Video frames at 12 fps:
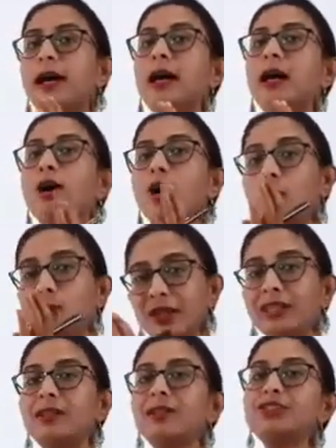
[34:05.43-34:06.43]
along with
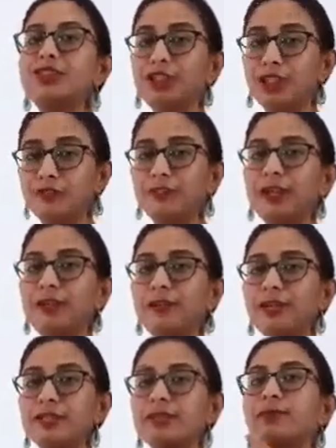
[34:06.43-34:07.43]
the gene of
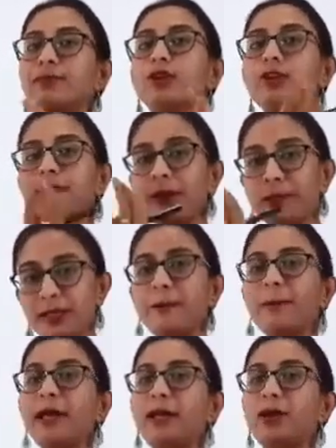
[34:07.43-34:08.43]
interest, both of them
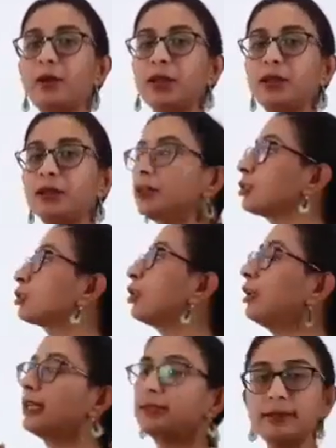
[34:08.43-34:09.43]
combined together is
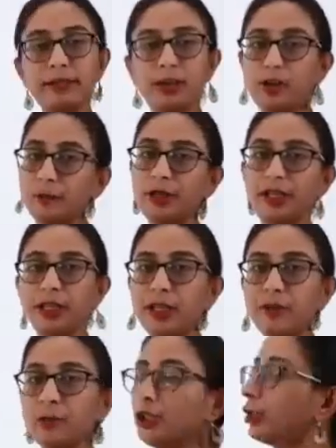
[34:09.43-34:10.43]
called as the recombinant
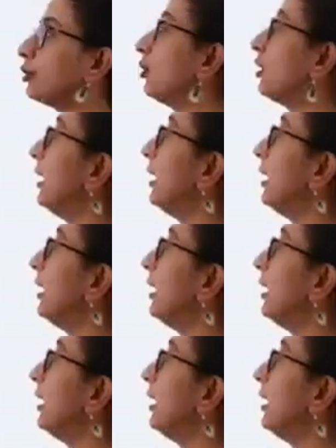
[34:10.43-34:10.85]
DNA molecule.